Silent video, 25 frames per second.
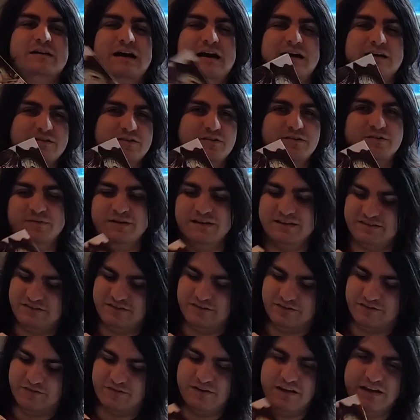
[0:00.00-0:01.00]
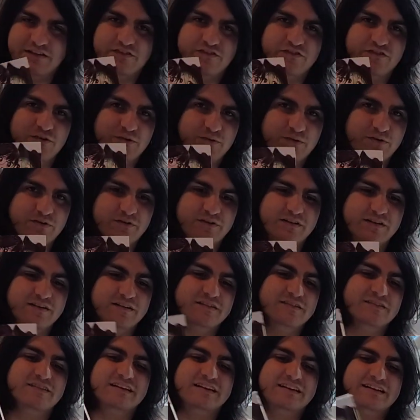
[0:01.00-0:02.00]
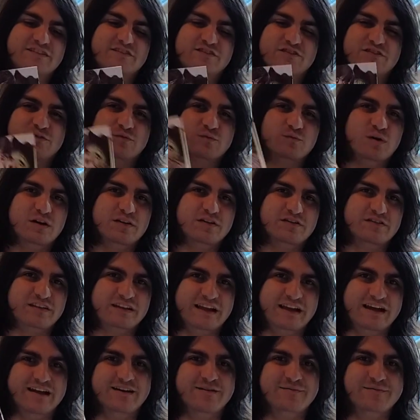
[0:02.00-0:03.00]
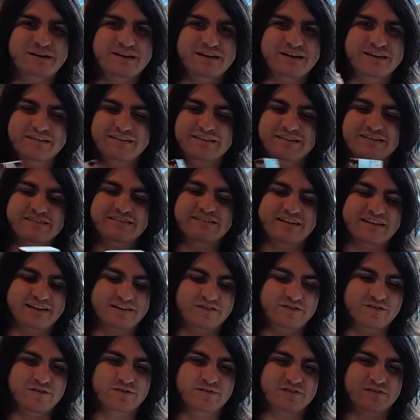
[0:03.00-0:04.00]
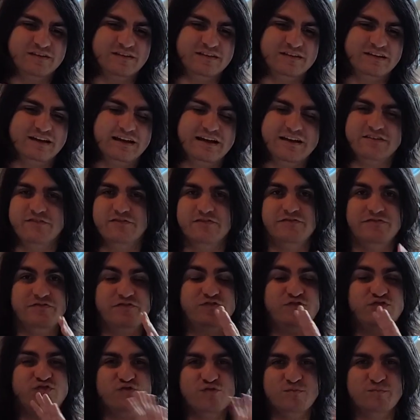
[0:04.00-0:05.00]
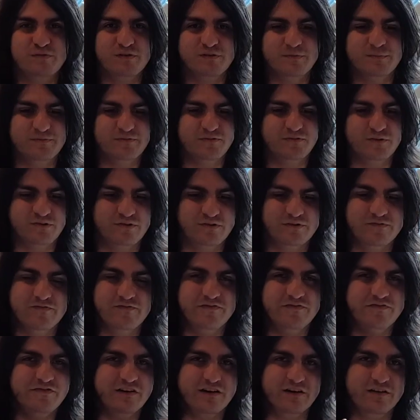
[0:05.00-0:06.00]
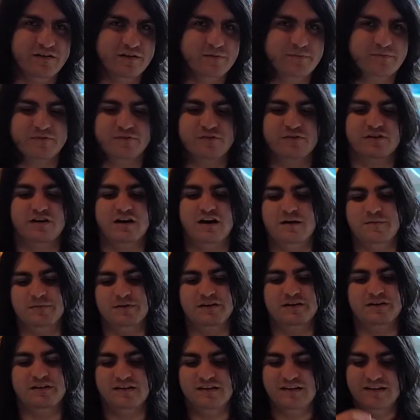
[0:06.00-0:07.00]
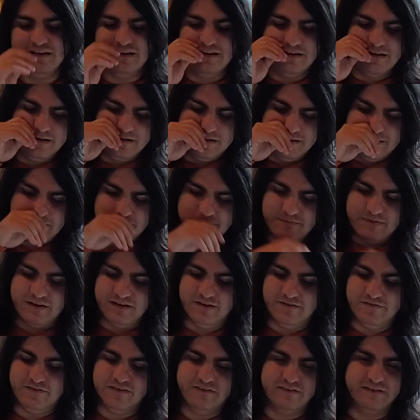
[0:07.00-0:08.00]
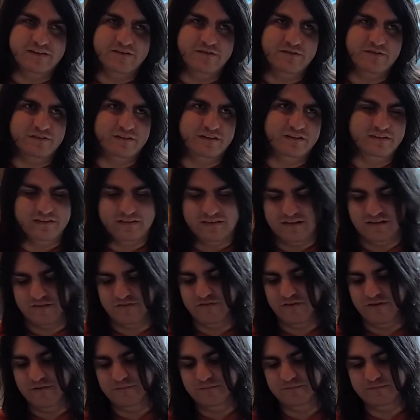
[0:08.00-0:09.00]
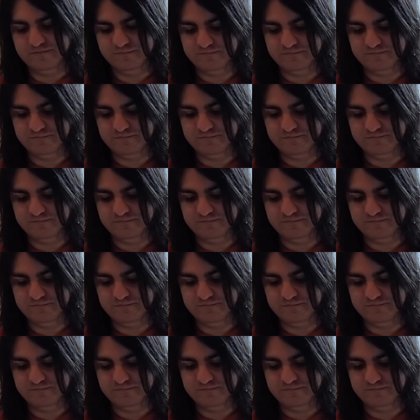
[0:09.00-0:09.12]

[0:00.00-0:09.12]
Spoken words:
I don't know. It's so good, guys. Like, just watch the anime at least, and you'll see, like, it's super absurd, very absurd comedy. If it's not your thing, then that's fine.